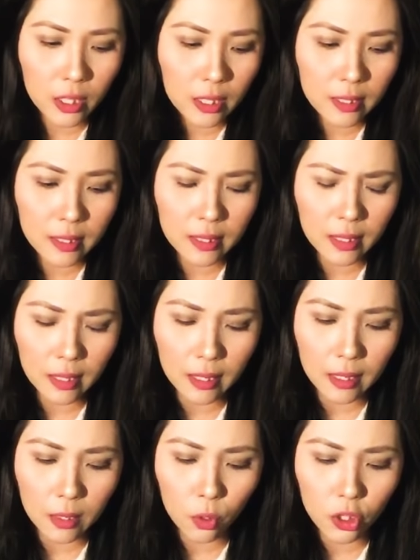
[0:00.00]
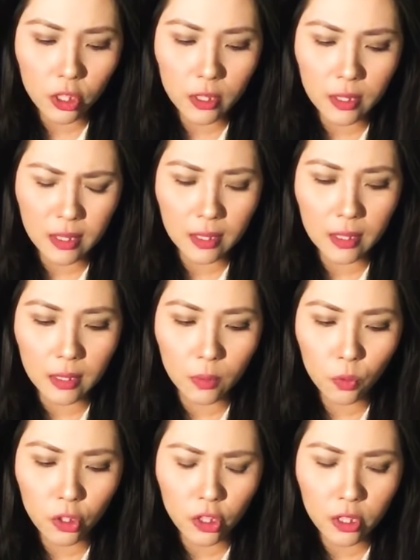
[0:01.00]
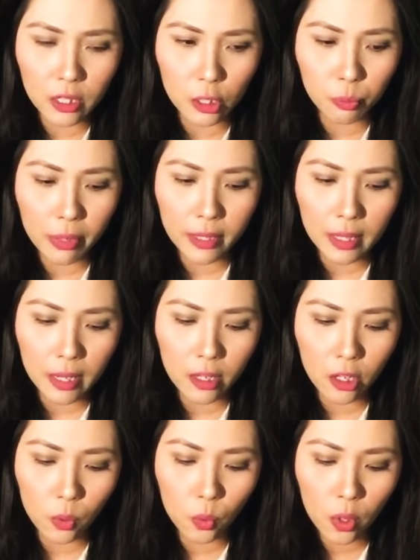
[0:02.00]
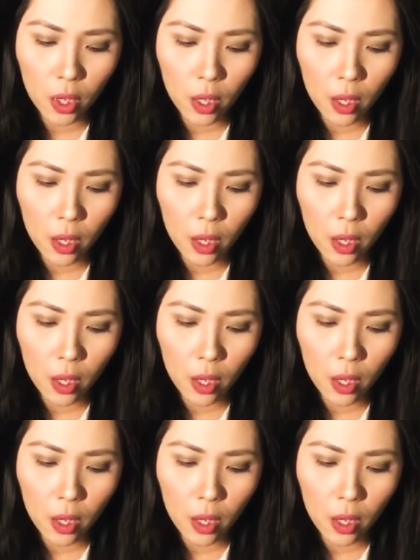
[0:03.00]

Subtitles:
is the spread that you